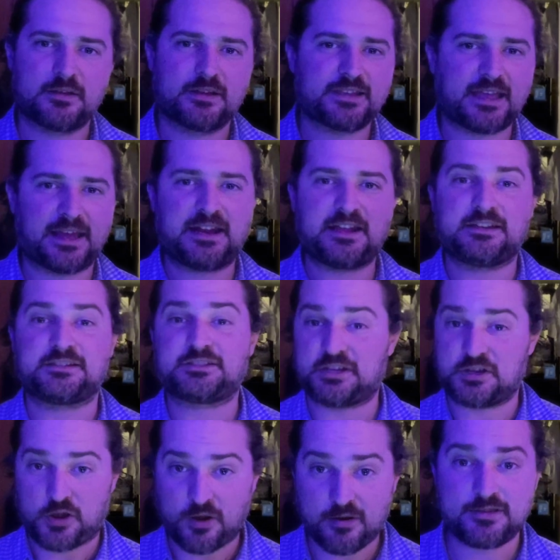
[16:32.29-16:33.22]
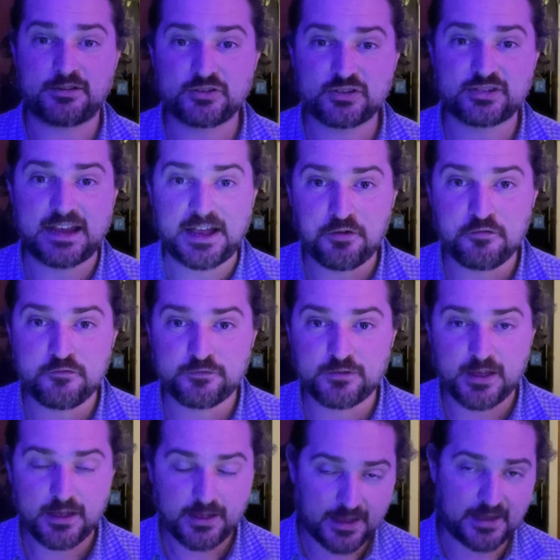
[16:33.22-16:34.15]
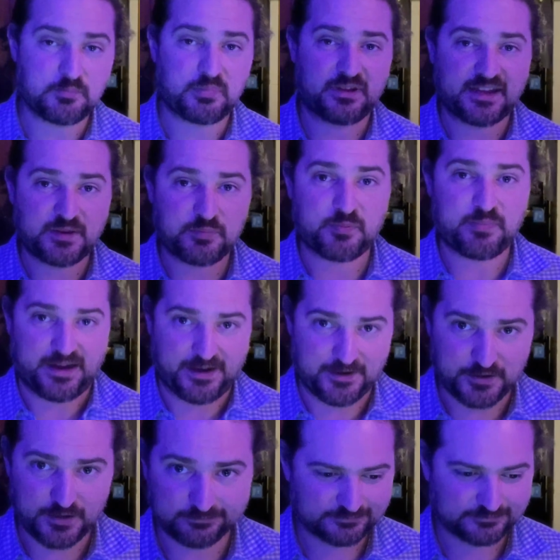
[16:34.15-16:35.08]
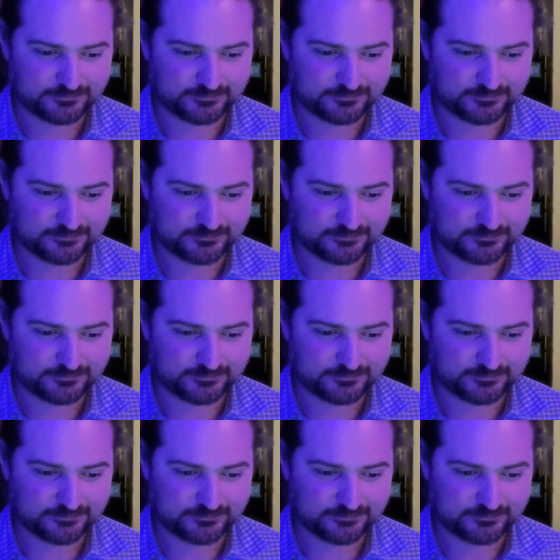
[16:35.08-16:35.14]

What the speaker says: getting to know yourself and being prepared.